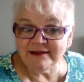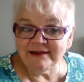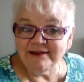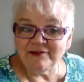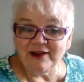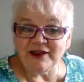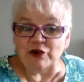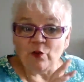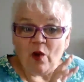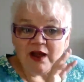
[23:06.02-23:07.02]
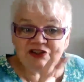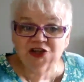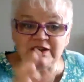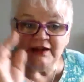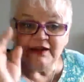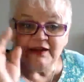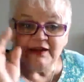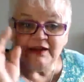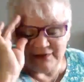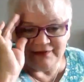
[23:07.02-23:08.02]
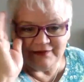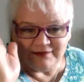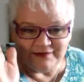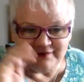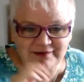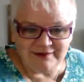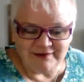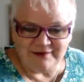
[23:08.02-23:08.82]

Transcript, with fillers: You're not right, making you're impulse decisions. Yeah.